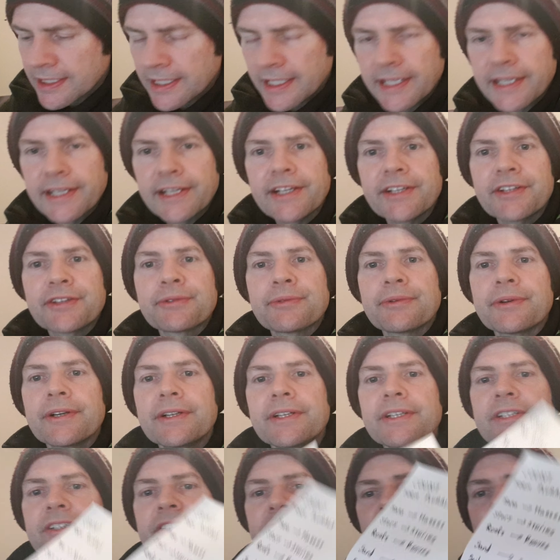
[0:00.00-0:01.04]
I need to write
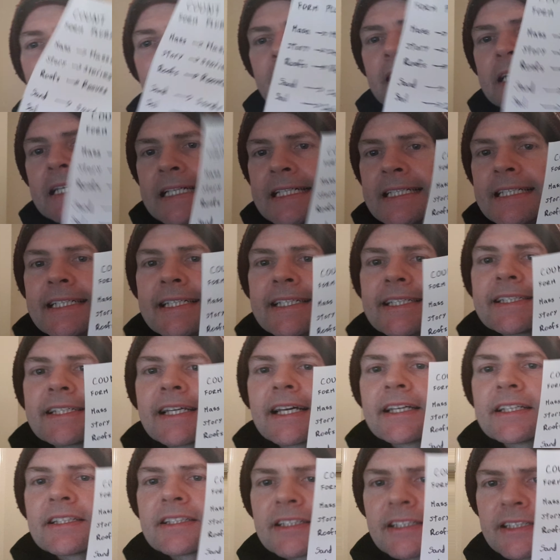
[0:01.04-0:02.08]
this, is
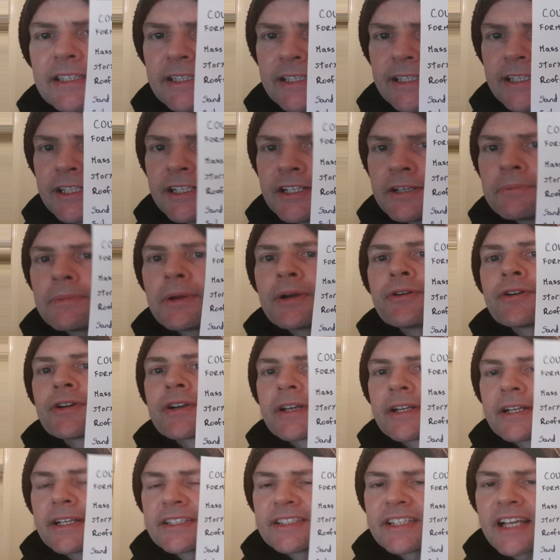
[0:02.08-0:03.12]
that in
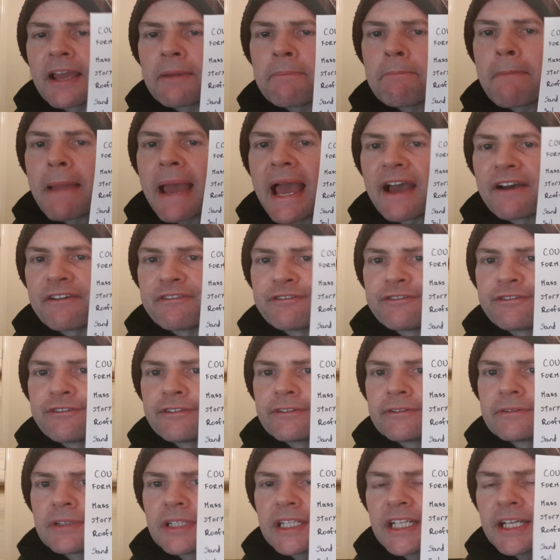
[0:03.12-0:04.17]
America they say math,
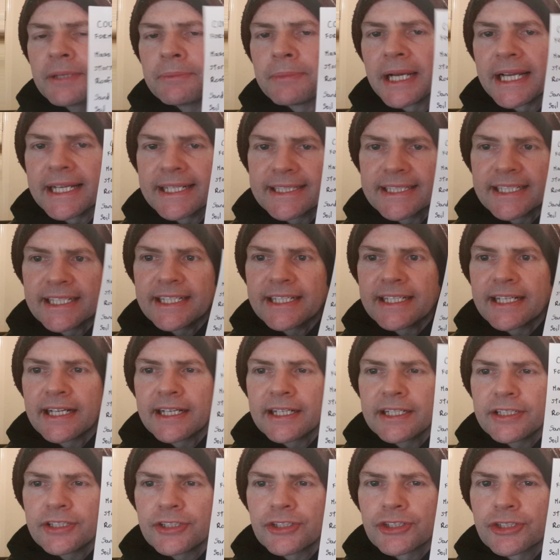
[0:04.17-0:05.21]

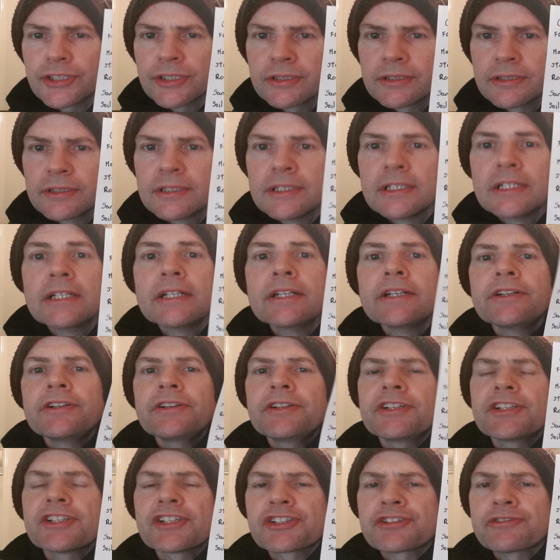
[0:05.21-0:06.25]
M-A-T-H.
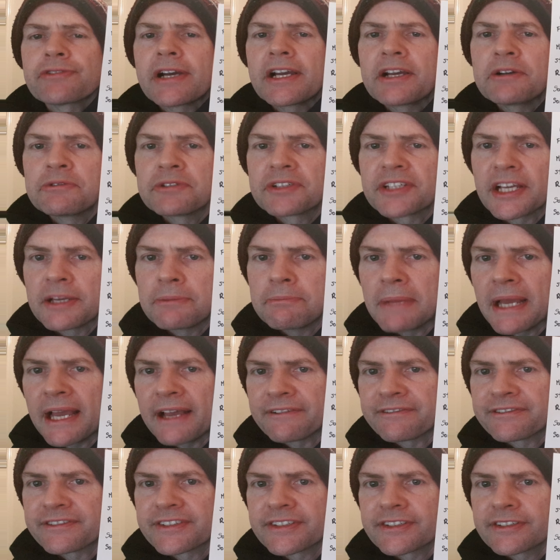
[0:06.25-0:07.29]
In Australia we say
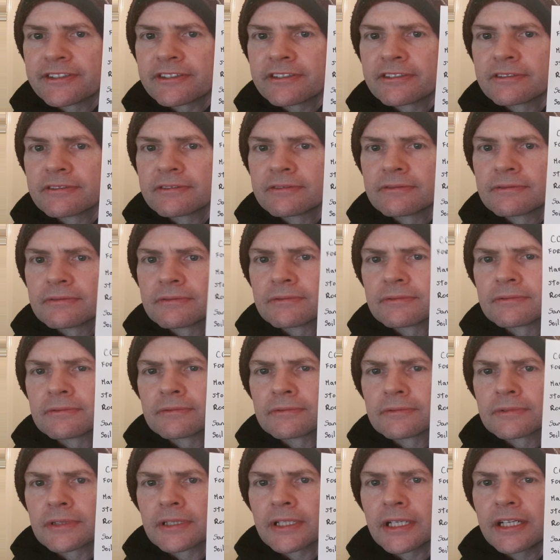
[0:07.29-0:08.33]
maths.
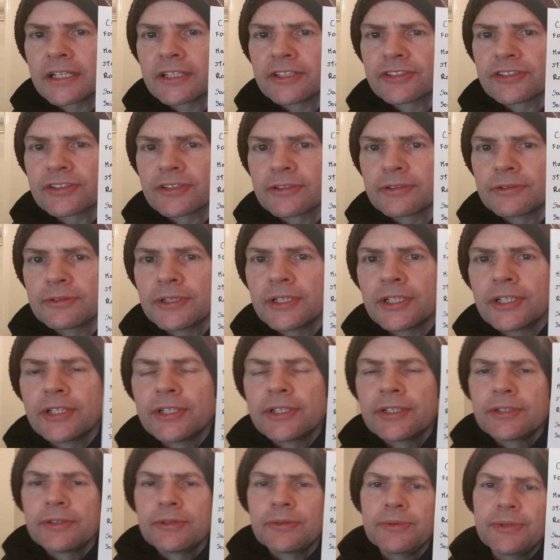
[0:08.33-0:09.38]
Okay, so
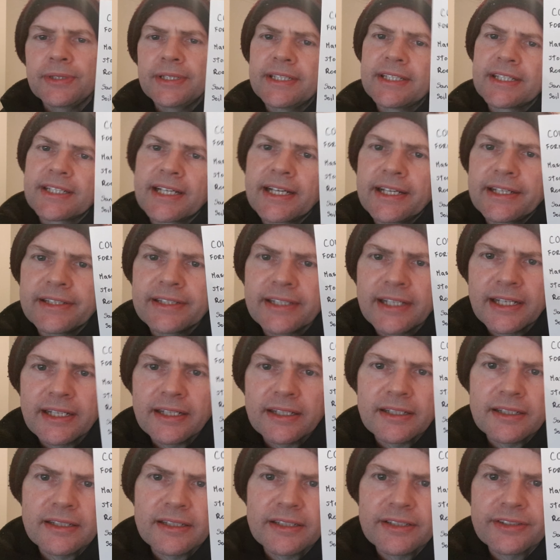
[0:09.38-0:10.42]
we indicate that
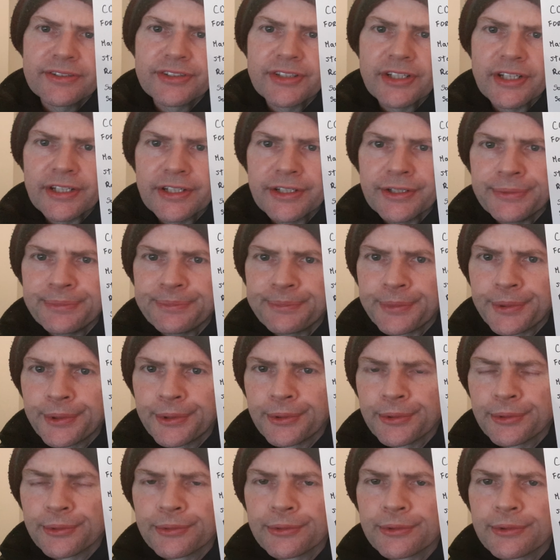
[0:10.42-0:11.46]
as a
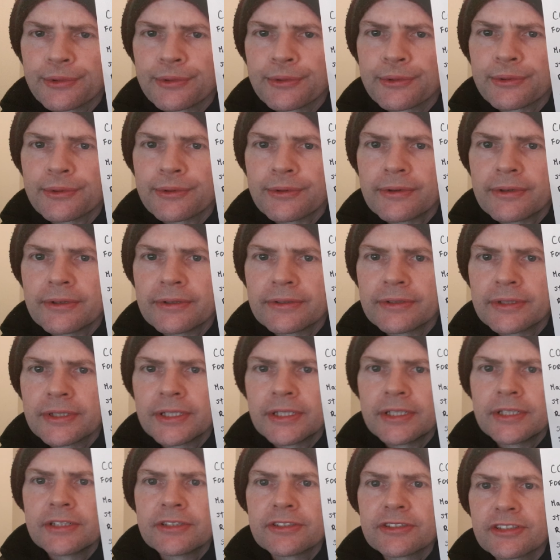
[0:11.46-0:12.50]
plural.
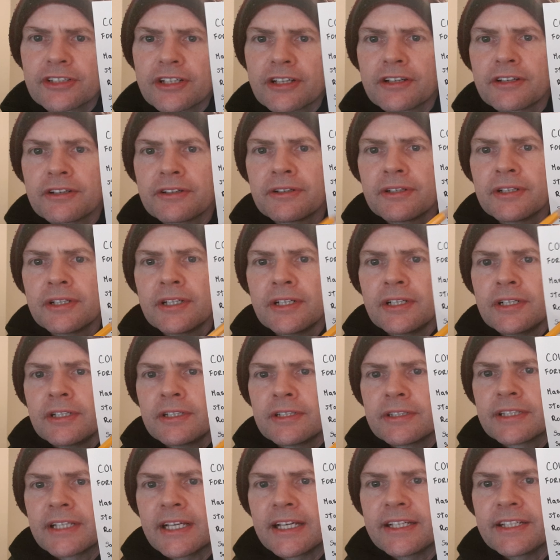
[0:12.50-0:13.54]
So
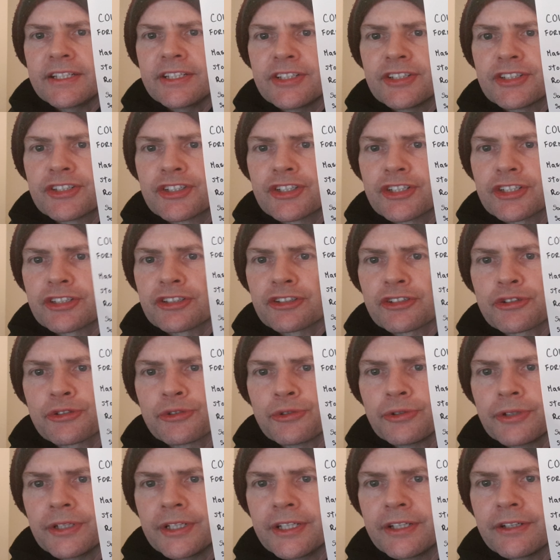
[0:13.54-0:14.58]
that is just a
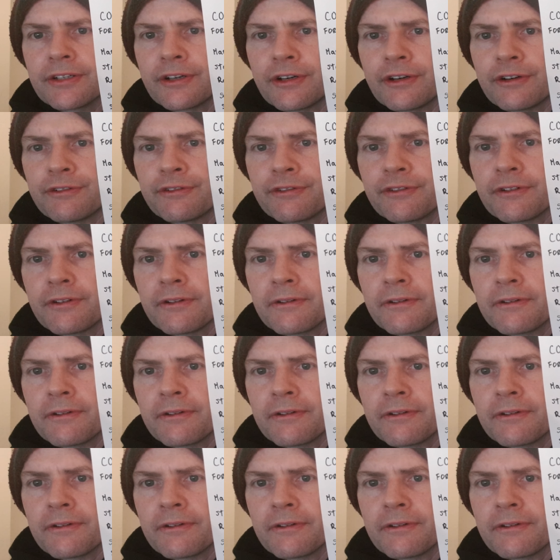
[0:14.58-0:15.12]
shortening of